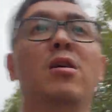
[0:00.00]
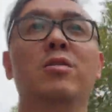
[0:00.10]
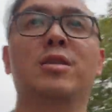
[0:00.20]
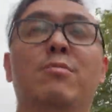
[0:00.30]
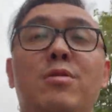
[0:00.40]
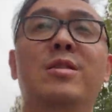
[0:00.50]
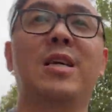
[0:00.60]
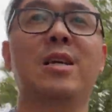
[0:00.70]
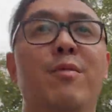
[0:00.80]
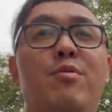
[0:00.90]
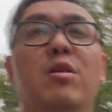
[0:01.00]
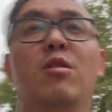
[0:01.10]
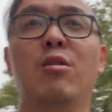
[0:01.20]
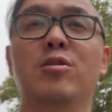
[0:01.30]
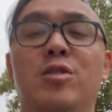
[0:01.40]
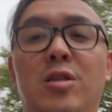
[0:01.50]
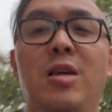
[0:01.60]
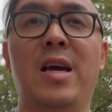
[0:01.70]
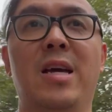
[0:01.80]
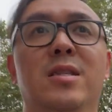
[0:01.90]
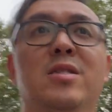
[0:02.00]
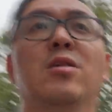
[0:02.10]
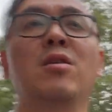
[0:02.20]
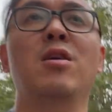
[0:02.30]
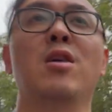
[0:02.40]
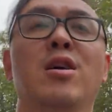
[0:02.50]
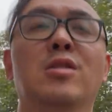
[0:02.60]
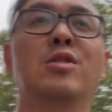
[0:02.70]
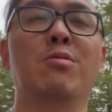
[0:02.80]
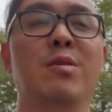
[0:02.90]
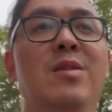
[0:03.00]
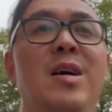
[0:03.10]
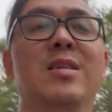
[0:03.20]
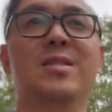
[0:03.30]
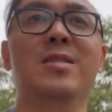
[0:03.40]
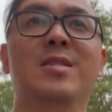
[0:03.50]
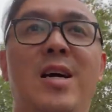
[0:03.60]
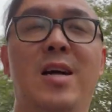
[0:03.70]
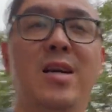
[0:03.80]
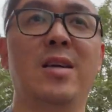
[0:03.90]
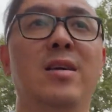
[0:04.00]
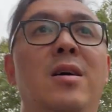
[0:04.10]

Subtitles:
So I'm just taking a precaution and doing that today.